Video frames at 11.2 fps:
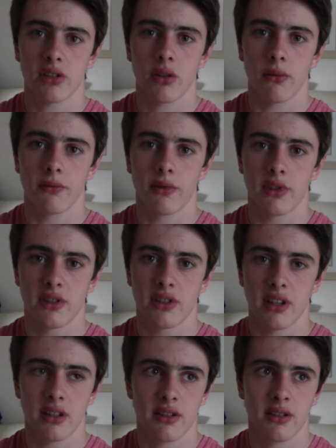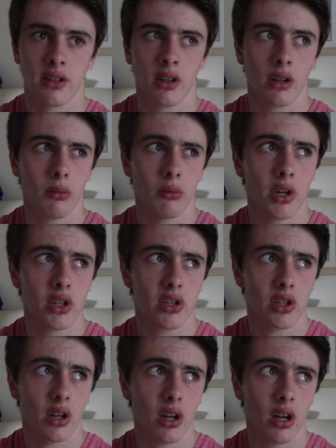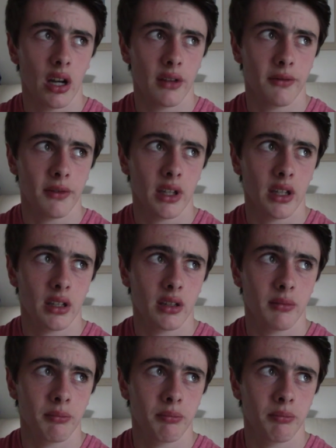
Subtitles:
conferences, which I think,